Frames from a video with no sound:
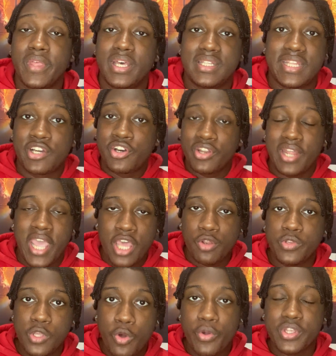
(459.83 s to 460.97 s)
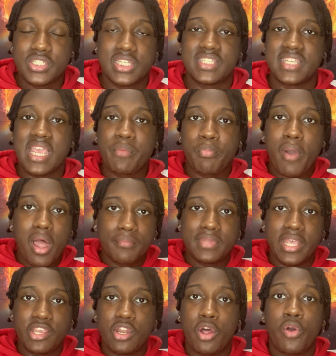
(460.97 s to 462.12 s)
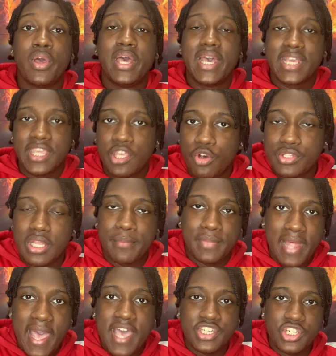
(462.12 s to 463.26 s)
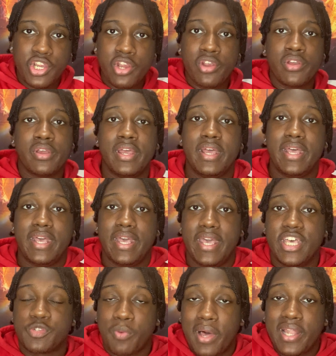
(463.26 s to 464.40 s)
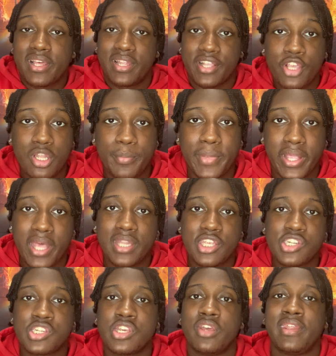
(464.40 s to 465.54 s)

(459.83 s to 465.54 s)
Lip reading: They couldn't handle Jokic. The same problem that, you know, killed them last year, it's probably going to kill them again this year.